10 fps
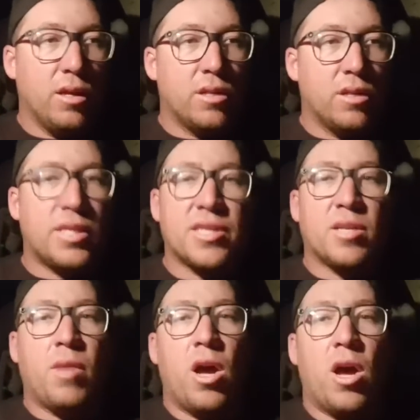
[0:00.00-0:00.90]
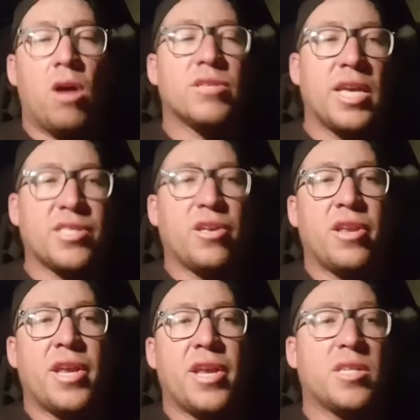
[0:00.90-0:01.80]
Dustin Miles
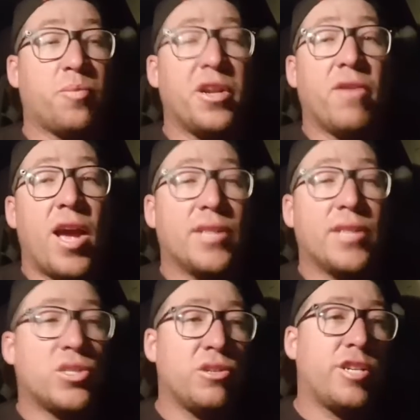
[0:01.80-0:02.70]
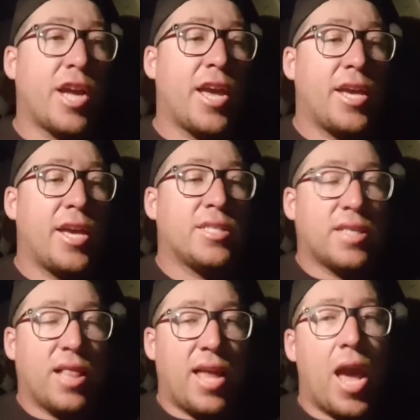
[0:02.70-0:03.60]
S13. It's pretty rad. 2J,
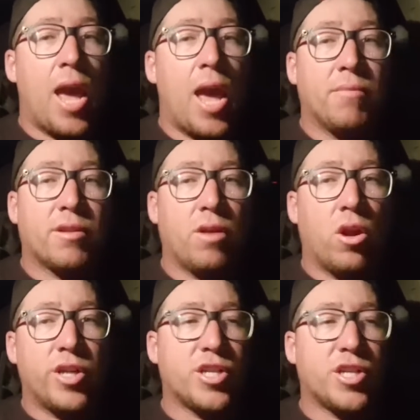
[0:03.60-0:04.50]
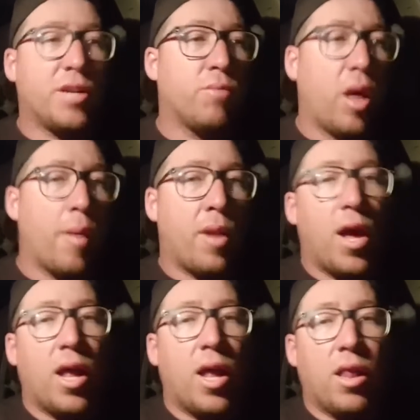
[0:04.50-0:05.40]
slammed, origin, blah
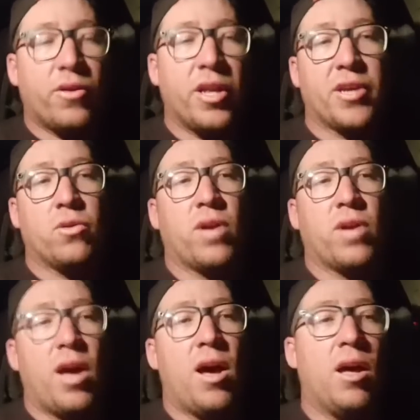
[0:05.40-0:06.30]
blah. Like really cool car.